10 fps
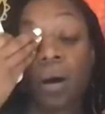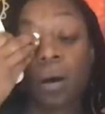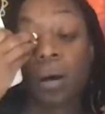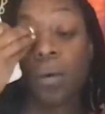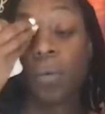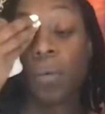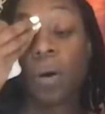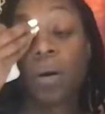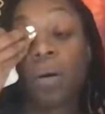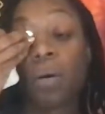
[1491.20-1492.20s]
could
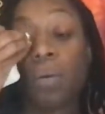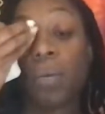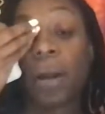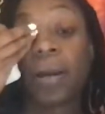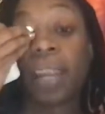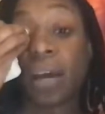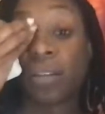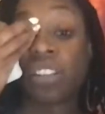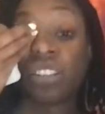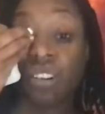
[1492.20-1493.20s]
wear down
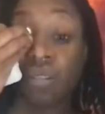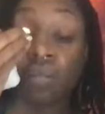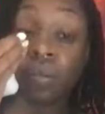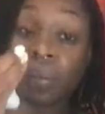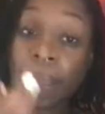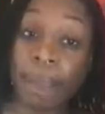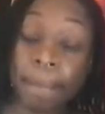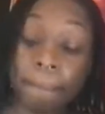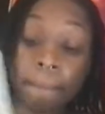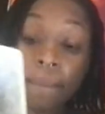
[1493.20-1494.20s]
stone.
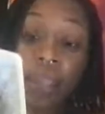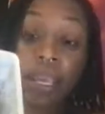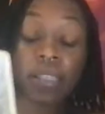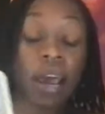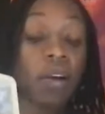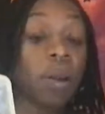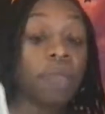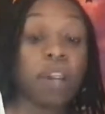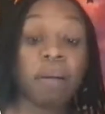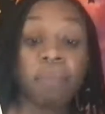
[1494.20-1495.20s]
So I don't know if
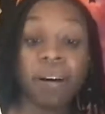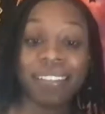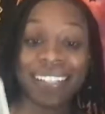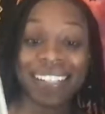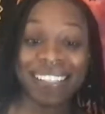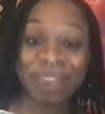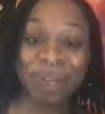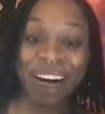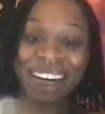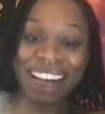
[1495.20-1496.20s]
your emotions is
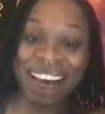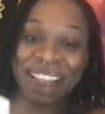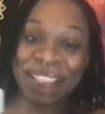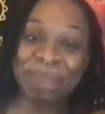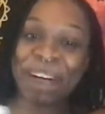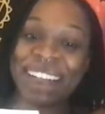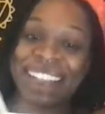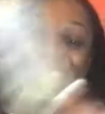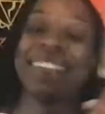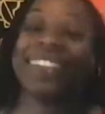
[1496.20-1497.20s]
wearing down this
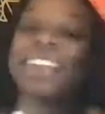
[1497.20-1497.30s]
person's